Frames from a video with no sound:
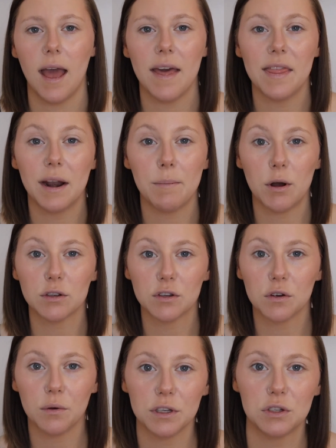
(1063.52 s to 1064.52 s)
And then I'm
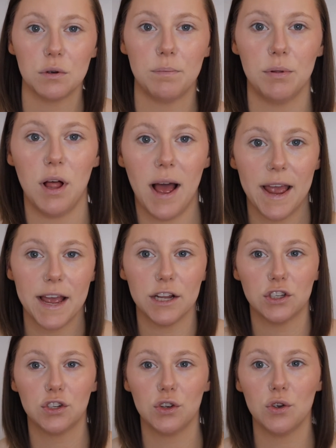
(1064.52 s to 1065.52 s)
also going to apply
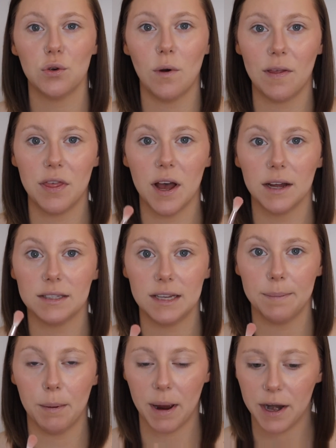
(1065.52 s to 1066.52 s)
it to the
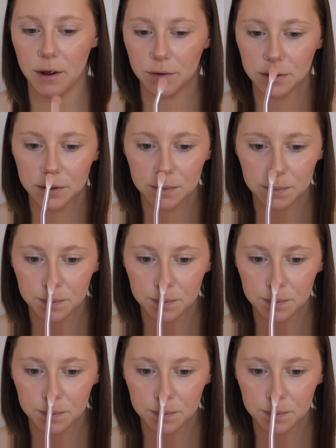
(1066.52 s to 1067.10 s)
tip of my nose.